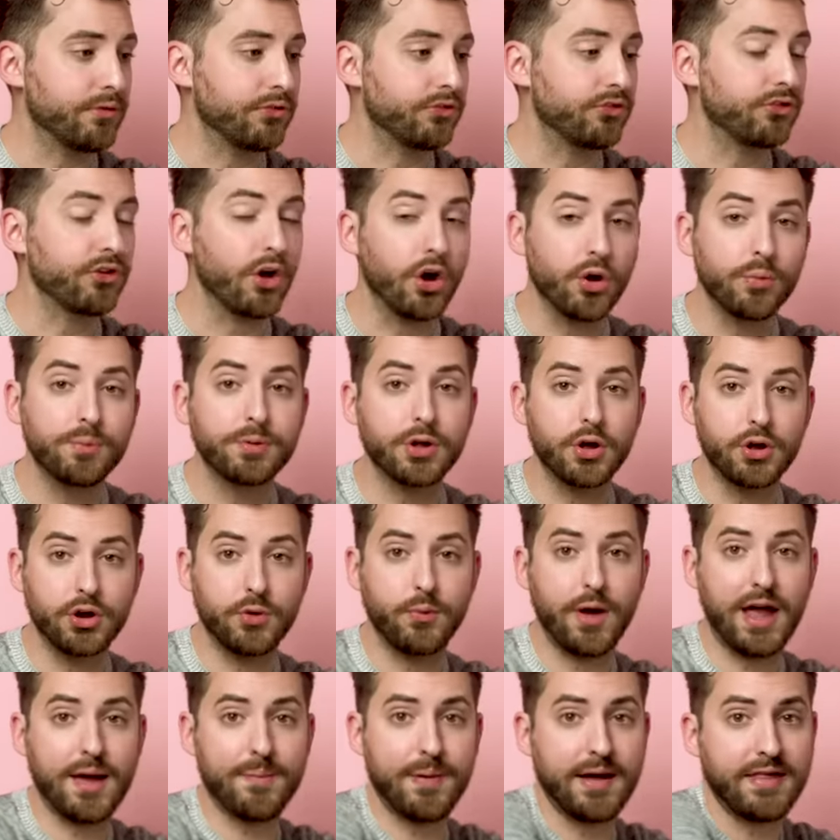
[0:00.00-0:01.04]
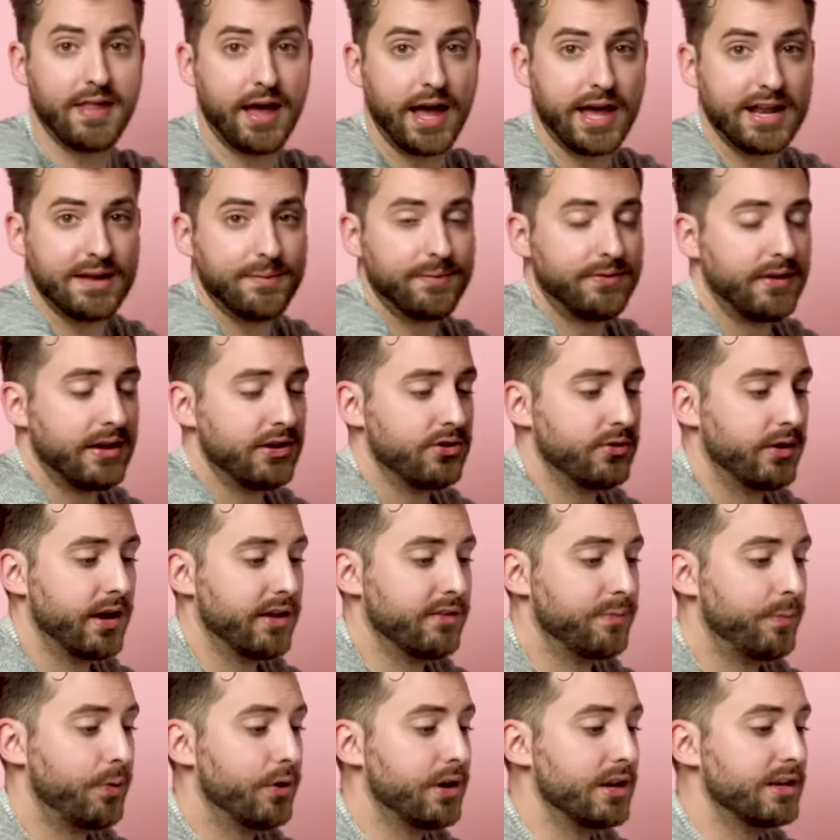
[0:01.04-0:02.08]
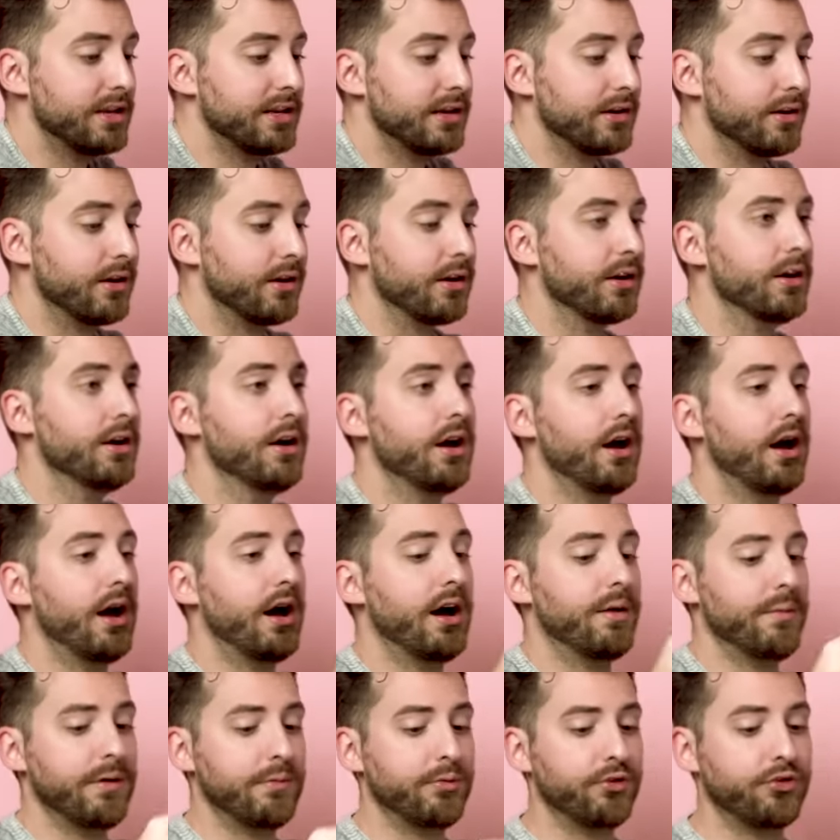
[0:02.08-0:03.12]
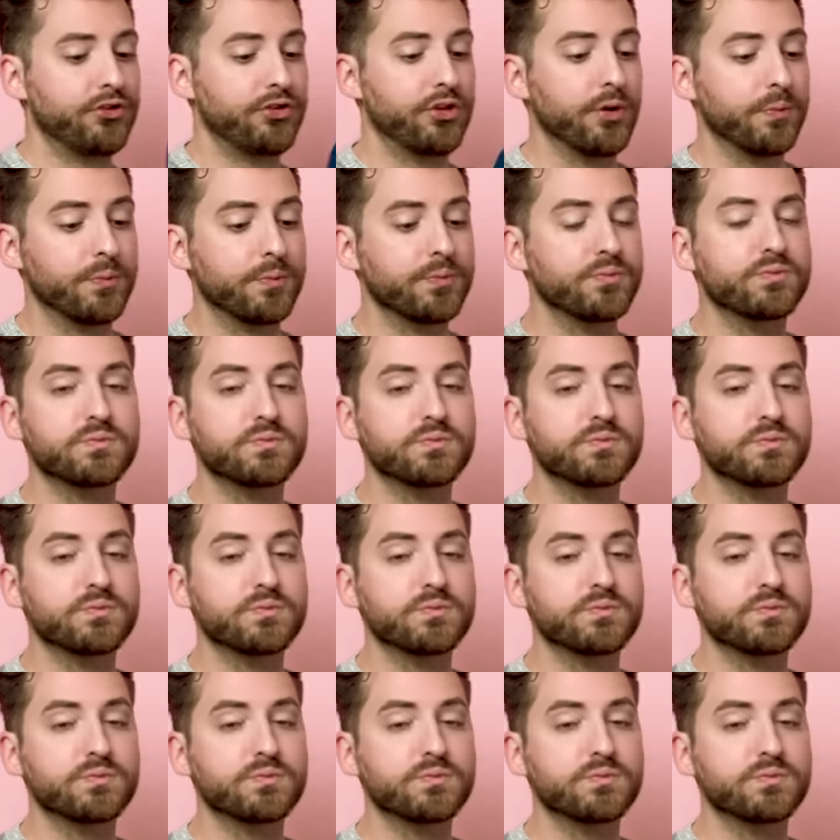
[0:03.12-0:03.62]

was so blown away by the items that you guys put in here. Um, it was the